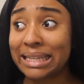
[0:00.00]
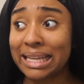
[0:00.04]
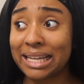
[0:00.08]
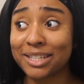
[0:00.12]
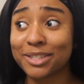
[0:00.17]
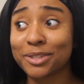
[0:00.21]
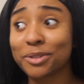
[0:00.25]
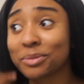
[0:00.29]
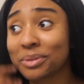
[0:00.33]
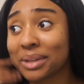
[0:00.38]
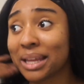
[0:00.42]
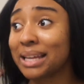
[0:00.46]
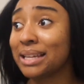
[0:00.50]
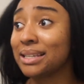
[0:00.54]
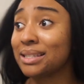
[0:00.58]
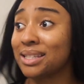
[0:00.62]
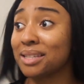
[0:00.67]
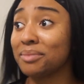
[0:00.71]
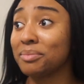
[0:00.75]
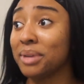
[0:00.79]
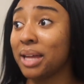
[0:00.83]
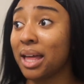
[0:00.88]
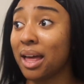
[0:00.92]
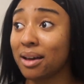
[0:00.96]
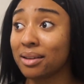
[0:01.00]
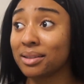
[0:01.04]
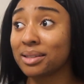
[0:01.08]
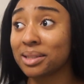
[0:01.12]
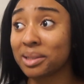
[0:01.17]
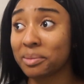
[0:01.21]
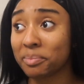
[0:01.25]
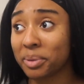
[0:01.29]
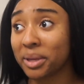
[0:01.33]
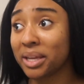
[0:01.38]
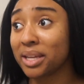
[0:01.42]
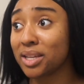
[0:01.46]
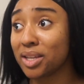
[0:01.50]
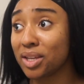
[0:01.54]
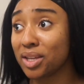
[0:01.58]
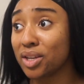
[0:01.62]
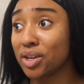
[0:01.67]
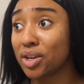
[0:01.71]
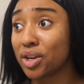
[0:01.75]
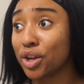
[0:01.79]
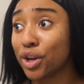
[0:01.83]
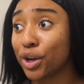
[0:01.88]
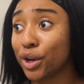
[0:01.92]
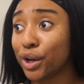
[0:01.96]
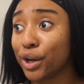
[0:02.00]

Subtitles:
that you let someone else's opinion